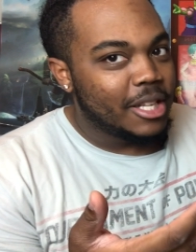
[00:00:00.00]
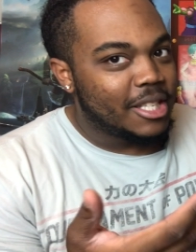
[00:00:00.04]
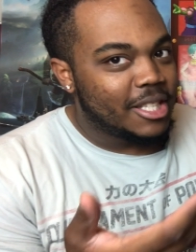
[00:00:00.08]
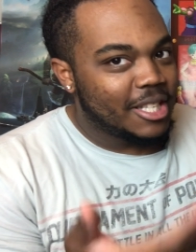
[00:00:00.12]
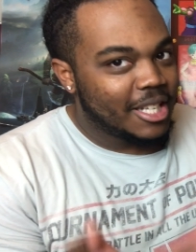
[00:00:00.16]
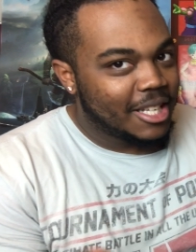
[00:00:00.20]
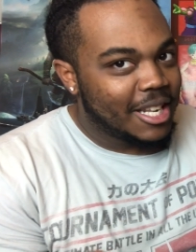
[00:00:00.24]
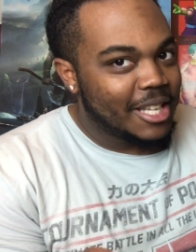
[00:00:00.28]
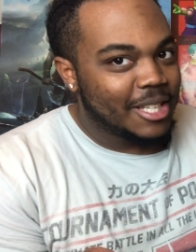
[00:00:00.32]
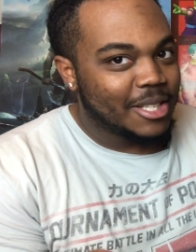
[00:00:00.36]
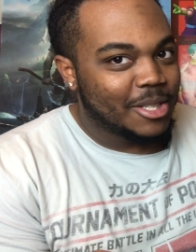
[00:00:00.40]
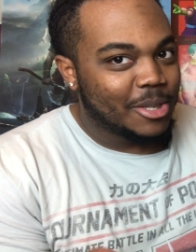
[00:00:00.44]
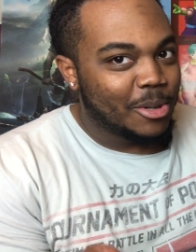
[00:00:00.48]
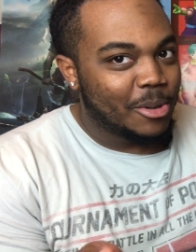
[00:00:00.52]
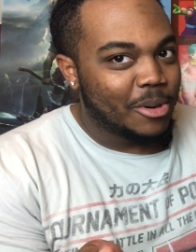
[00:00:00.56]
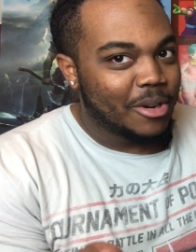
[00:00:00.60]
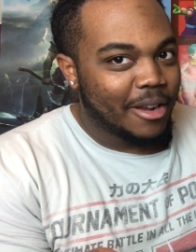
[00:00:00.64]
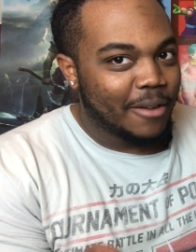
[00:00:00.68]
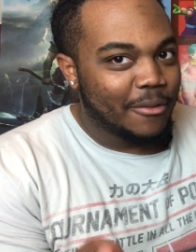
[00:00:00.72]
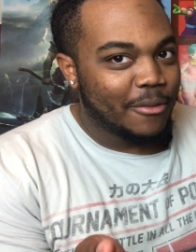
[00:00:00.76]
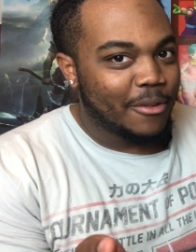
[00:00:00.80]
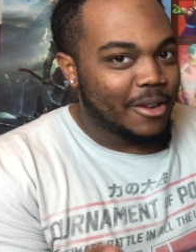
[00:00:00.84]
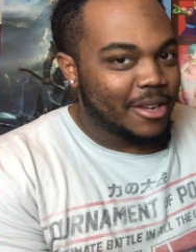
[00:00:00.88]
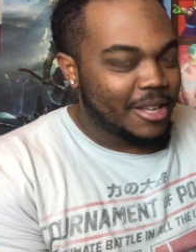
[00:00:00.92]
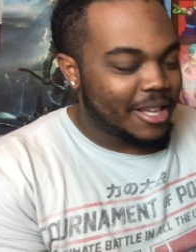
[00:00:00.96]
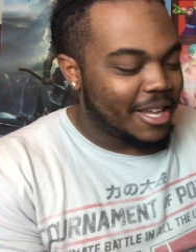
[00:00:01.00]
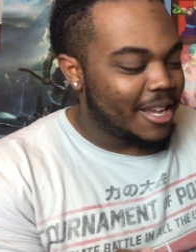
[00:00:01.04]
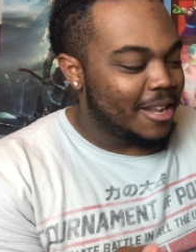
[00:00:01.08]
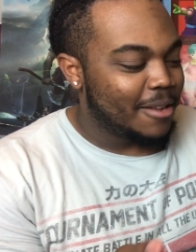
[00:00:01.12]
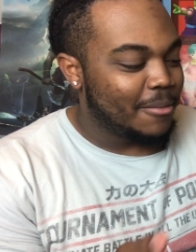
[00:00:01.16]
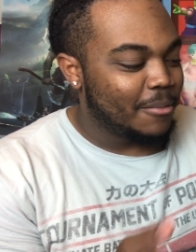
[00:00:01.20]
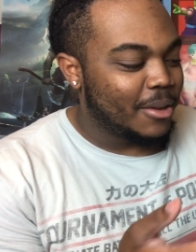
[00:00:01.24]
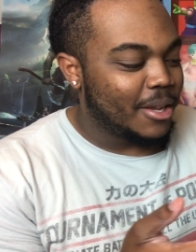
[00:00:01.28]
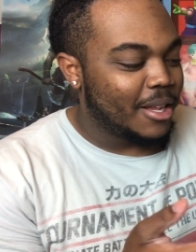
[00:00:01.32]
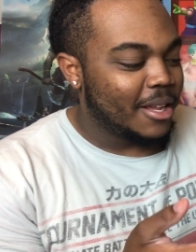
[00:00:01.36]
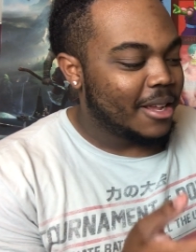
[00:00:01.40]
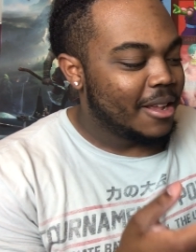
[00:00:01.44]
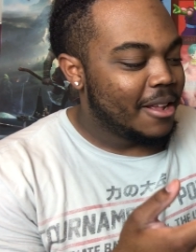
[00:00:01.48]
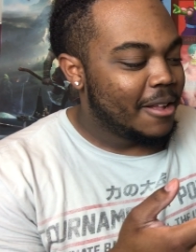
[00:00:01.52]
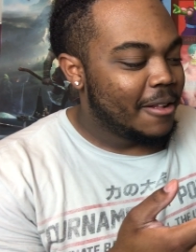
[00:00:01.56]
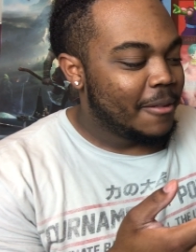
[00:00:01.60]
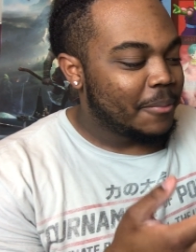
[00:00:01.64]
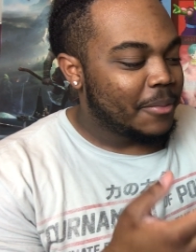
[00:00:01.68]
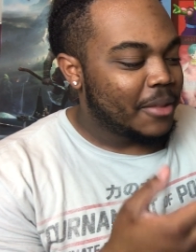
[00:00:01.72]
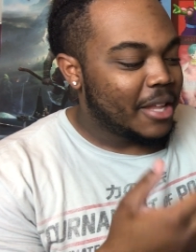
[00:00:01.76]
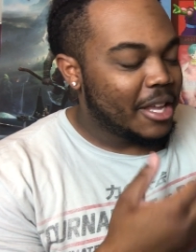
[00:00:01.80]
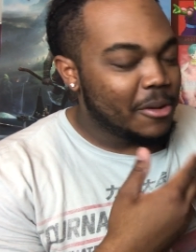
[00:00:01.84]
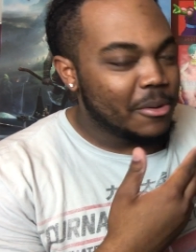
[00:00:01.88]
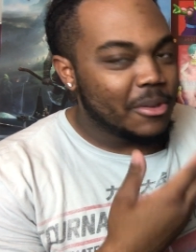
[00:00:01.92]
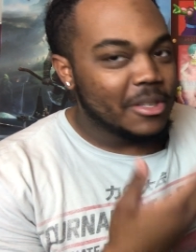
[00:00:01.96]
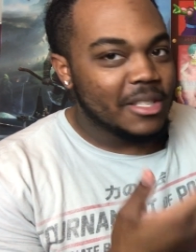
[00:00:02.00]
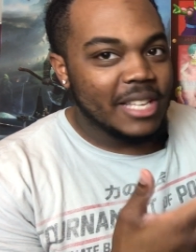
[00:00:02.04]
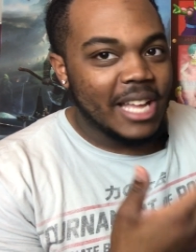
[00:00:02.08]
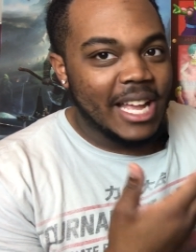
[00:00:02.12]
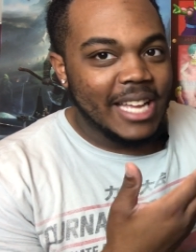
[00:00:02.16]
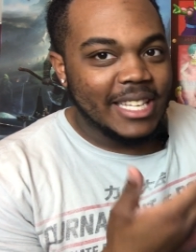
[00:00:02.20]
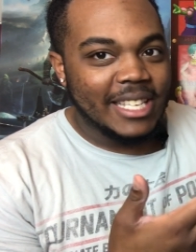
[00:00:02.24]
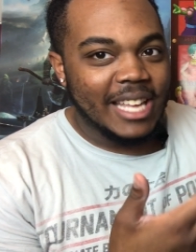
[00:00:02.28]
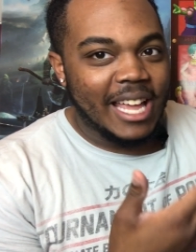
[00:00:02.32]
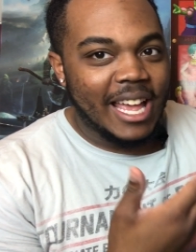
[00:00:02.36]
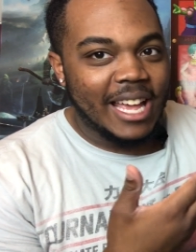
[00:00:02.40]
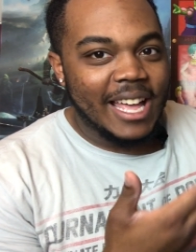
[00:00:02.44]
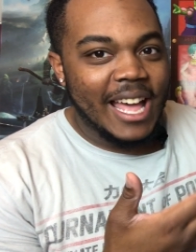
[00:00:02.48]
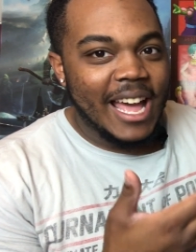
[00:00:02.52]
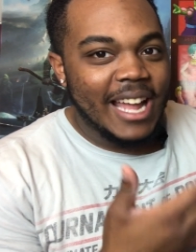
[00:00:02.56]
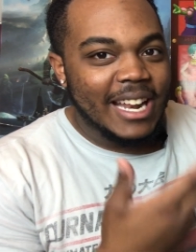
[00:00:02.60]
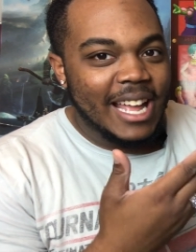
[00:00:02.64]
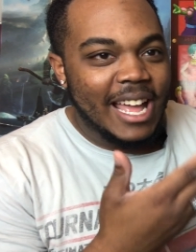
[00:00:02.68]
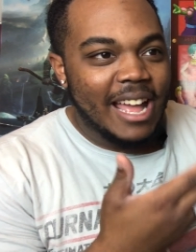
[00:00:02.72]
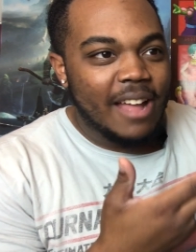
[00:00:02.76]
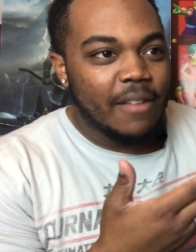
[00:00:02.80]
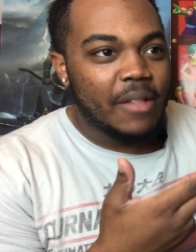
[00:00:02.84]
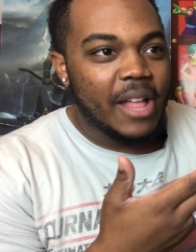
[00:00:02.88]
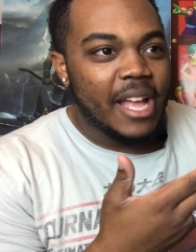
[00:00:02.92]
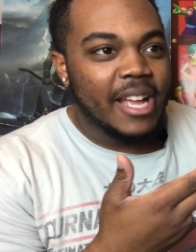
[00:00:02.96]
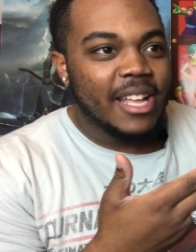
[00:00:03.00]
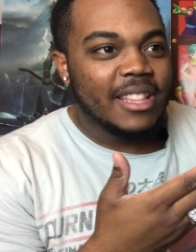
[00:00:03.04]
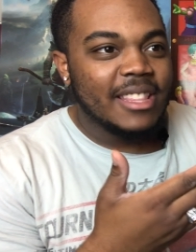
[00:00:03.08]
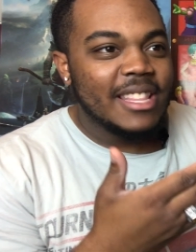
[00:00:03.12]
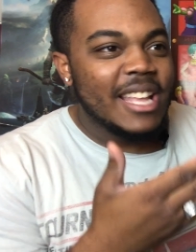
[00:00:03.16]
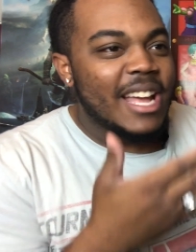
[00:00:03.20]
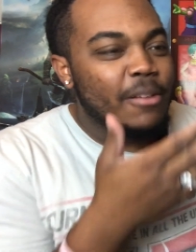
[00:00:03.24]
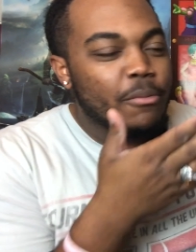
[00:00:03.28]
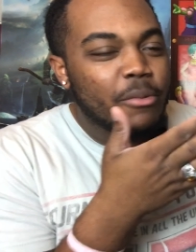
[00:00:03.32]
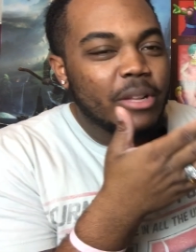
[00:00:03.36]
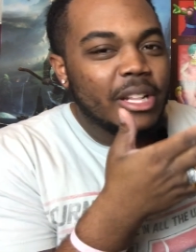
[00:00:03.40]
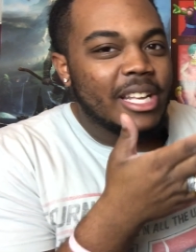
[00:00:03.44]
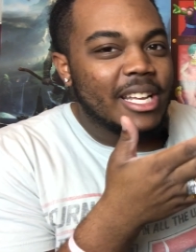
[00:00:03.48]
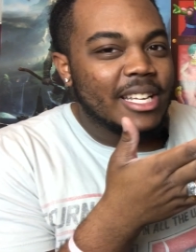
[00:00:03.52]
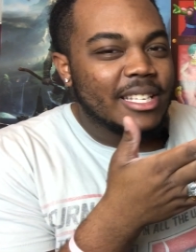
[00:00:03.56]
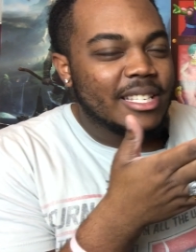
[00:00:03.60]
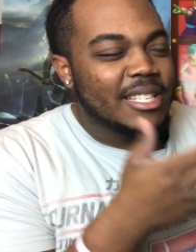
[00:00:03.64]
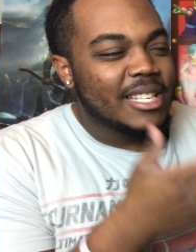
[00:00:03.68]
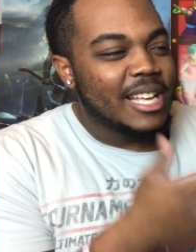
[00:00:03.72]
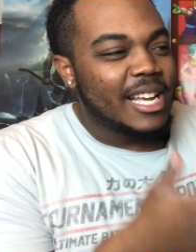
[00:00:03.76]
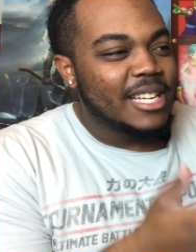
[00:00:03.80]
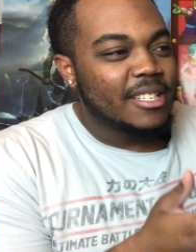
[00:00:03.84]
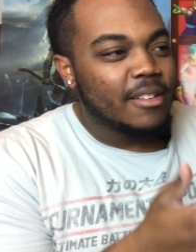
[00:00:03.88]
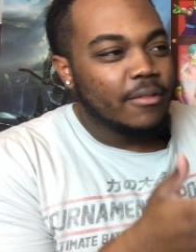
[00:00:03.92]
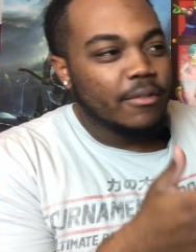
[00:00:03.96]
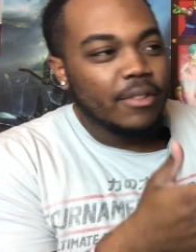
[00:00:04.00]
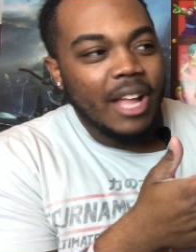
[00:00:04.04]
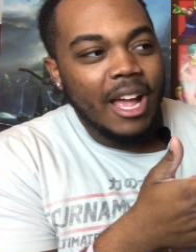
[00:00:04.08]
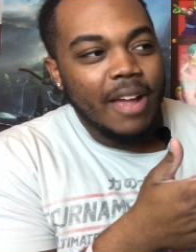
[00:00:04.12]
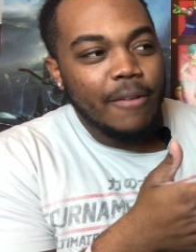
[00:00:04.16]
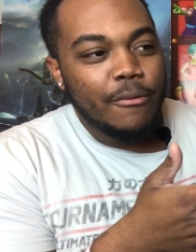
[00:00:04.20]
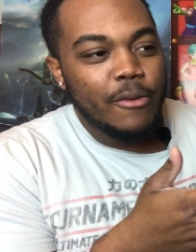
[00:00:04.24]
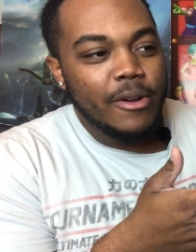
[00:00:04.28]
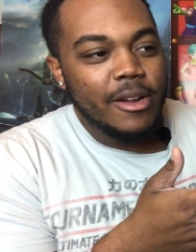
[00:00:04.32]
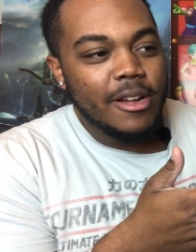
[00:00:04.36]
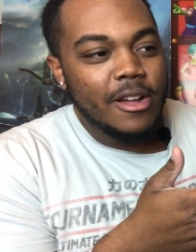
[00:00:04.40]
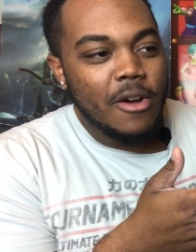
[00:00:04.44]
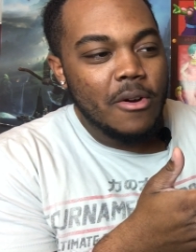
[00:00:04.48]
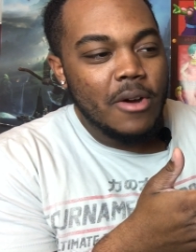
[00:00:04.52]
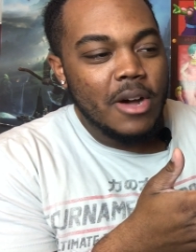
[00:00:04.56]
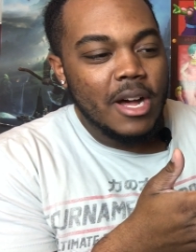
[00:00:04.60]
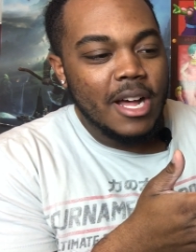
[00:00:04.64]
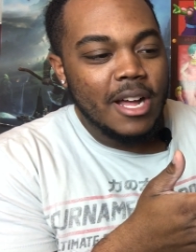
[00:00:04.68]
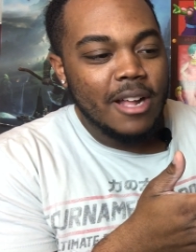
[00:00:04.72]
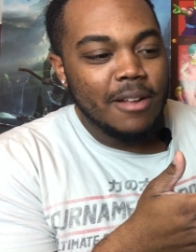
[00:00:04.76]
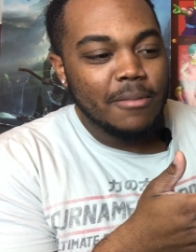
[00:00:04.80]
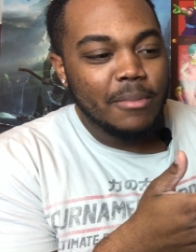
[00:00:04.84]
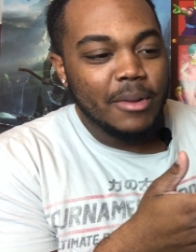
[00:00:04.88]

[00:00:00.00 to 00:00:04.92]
see that sword ever again. But it was nice to kind of have like not really a slice of life with Gohan,